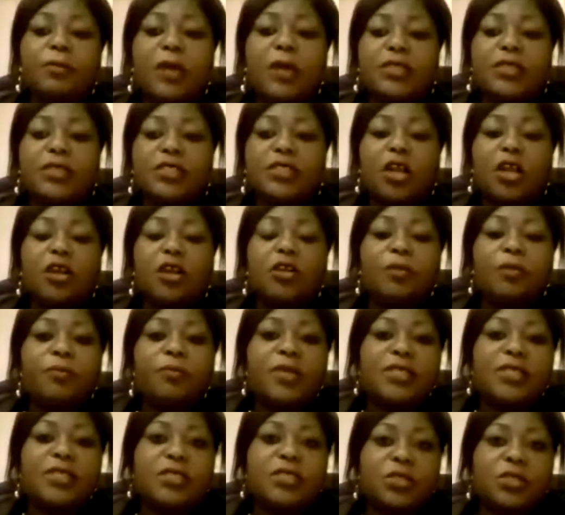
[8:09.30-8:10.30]
a startup
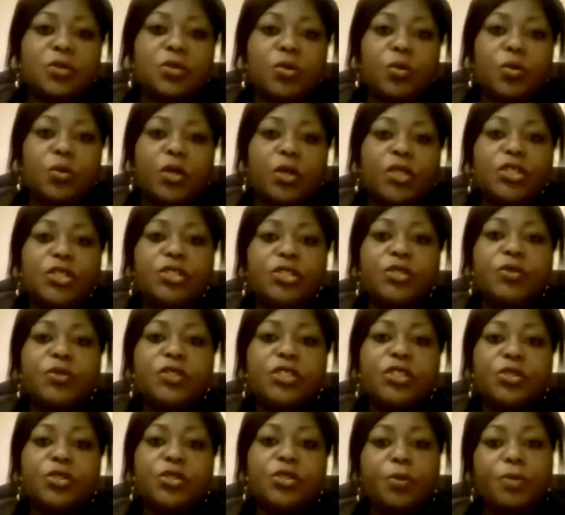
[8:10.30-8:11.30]
business would want to do
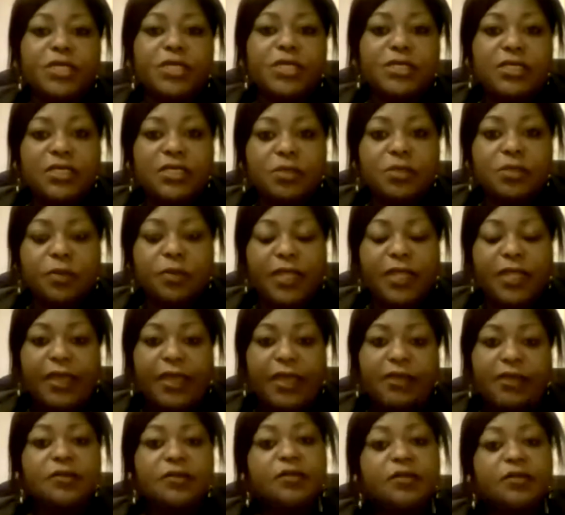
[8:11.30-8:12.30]
is do a business plan.